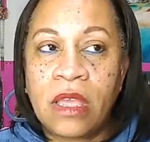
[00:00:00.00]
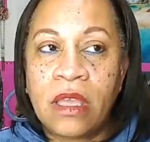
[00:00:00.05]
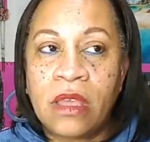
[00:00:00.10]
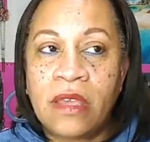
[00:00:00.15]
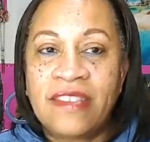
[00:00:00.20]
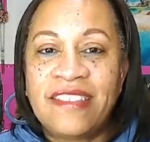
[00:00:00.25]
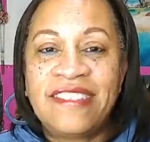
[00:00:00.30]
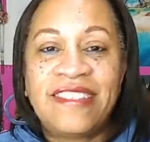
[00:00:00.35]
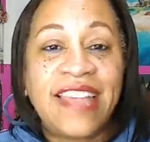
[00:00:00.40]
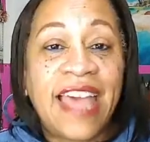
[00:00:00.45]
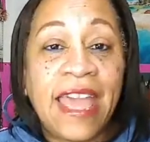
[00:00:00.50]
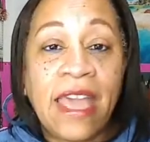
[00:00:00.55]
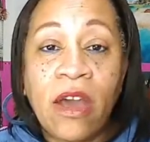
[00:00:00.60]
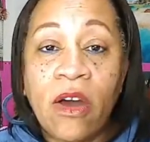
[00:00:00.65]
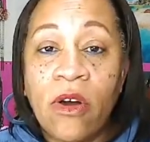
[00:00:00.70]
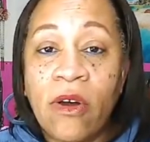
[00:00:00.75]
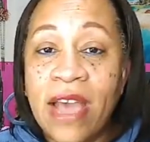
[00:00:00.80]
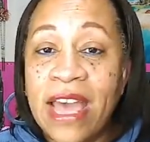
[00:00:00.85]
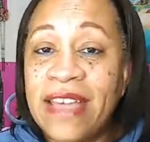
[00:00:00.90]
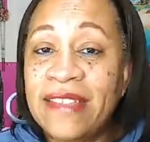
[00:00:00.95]

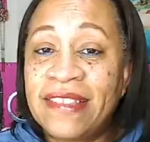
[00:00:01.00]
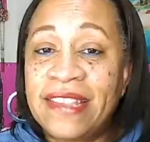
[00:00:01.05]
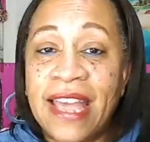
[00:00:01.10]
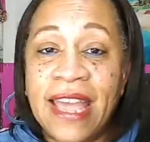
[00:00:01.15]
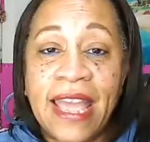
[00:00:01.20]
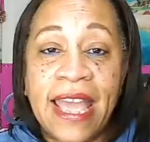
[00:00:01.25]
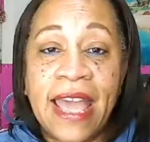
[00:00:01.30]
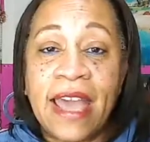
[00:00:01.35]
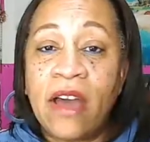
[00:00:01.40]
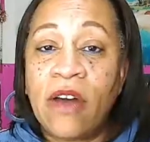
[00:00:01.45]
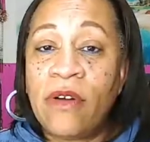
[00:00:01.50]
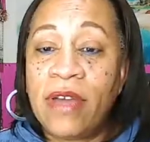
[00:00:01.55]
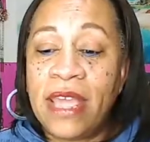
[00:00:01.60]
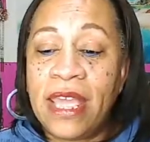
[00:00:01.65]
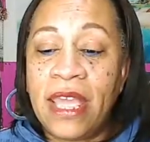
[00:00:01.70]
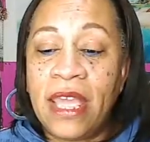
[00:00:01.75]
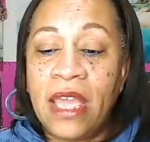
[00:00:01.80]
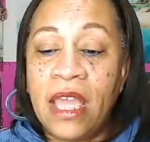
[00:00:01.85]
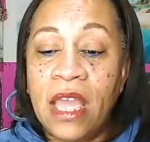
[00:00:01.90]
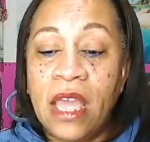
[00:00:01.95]
sale,
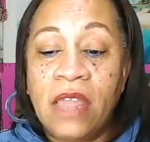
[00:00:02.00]
SALE.